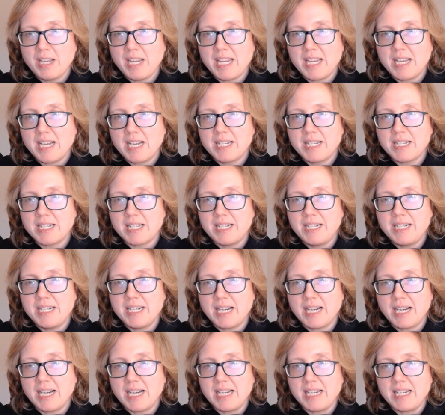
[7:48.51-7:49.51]
and a
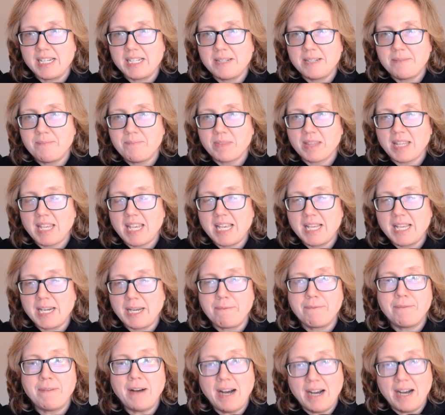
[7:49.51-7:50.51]
9, and a
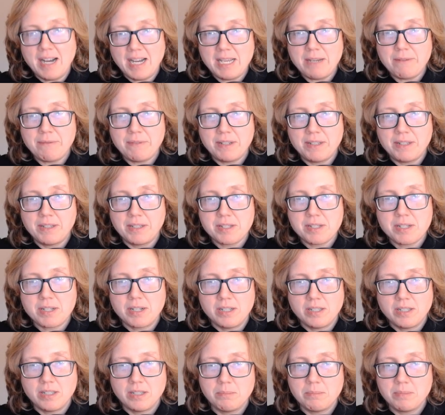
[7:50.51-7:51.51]
5 in this
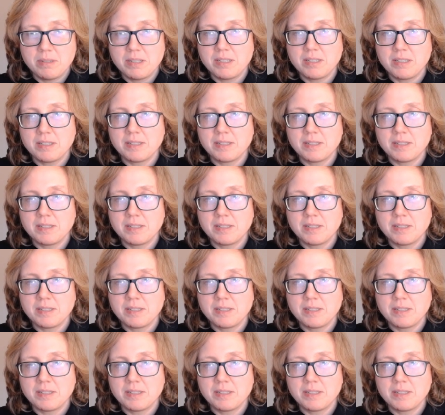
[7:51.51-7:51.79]
column.